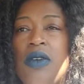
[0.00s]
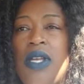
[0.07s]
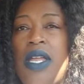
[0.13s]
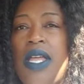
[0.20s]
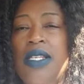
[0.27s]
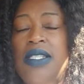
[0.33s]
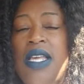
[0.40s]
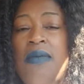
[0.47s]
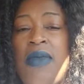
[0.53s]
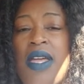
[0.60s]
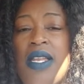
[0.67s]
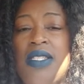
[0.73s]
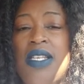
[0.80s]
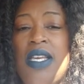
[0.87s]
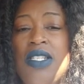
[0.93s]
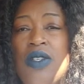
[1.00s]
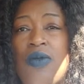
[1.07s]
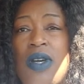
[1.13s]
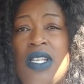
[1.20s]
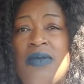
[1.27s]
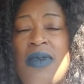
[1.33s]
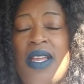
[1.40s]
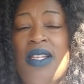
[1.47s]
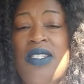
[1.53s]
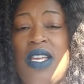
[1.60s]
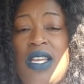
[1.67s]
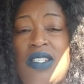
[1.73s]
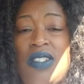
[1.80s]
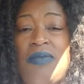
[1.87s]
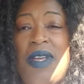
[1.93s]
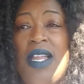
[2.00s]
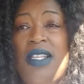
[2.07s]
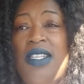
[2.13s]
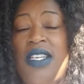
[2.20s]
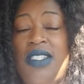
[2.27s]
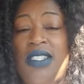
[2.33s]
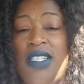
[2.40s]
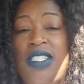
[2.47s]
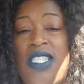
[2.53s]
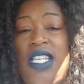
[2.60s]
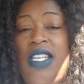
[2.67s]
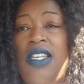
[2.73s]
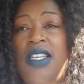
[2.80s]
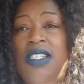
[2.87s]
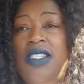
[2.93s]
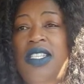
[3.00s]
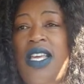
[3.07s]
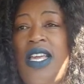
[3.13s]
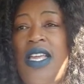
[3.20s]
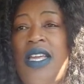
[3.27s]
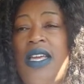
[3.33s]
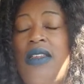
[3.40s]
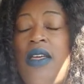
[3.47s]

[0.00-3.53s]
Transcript: Okay, they say meditation. What is meditation? Meditation is sitting in this thing.